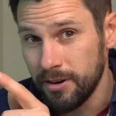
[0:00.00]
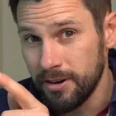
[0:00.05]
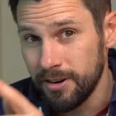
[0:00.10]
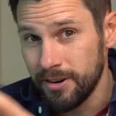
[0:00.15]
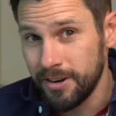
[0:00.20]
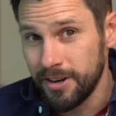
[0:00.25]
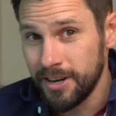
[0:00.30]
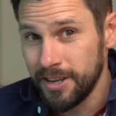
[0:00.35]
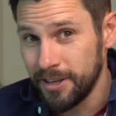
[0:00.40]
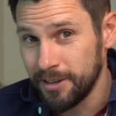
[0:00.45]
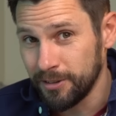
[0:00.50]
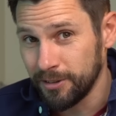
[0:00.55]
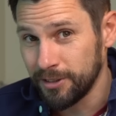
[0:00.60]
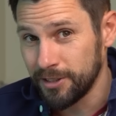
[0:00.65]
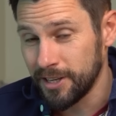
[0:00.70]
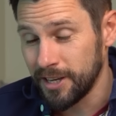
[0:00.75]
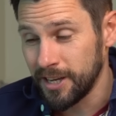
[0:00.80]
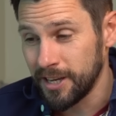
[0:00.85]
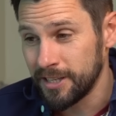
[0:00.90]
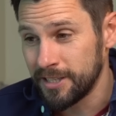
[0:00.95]
Neil
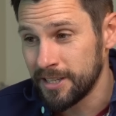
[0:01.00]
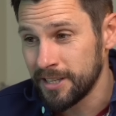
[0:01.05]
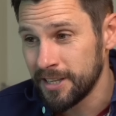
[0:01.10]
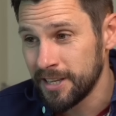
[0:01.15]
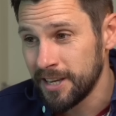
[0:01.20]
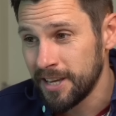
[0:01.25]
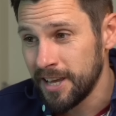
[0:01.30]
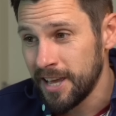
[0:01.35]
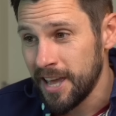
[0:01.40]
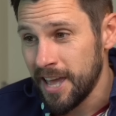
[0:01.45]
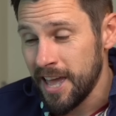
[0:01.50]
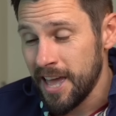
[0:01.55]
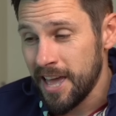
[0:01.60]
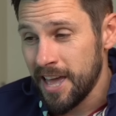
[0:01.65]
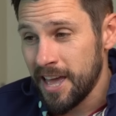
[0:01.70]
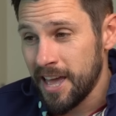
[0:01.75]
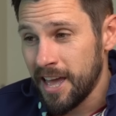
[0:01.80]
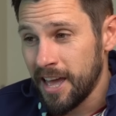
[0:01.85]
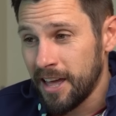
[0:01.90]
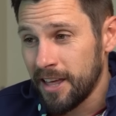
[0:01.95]
did.
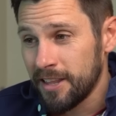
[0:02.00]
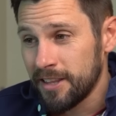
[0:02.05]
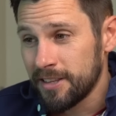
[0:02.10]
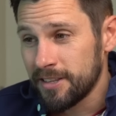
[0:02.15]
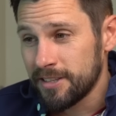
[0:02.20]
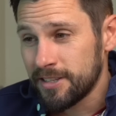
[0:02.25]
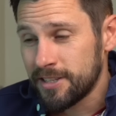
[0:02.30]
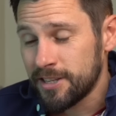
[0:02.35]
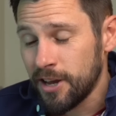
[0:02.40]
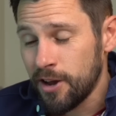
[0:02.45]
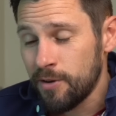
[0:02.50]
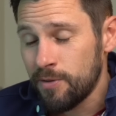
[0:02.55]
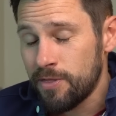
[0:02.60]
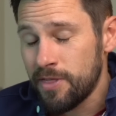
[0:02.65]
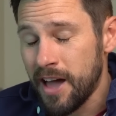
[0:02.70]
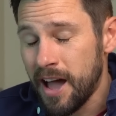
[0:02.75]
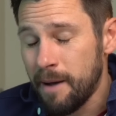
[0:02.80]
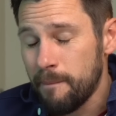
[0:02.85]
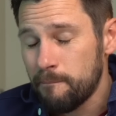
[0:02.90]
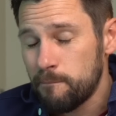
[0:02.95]
So
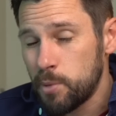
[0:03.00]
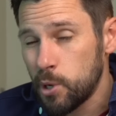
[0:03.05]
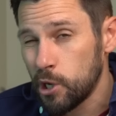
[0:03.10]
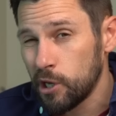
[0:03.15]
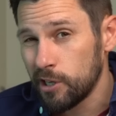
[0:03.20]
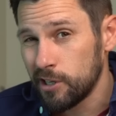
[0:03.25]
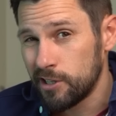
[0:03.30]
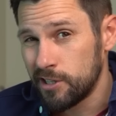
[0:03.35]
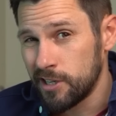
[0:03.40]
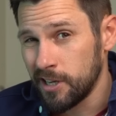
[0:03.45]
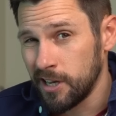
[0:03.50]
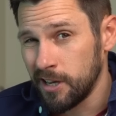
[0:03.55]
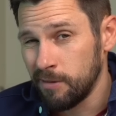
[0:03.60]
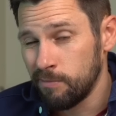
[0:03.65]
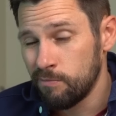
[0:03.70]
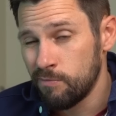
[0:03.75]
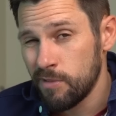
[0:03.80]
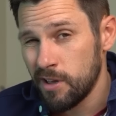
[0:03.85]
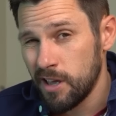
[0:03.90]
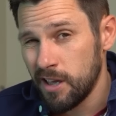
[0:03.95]
that puts him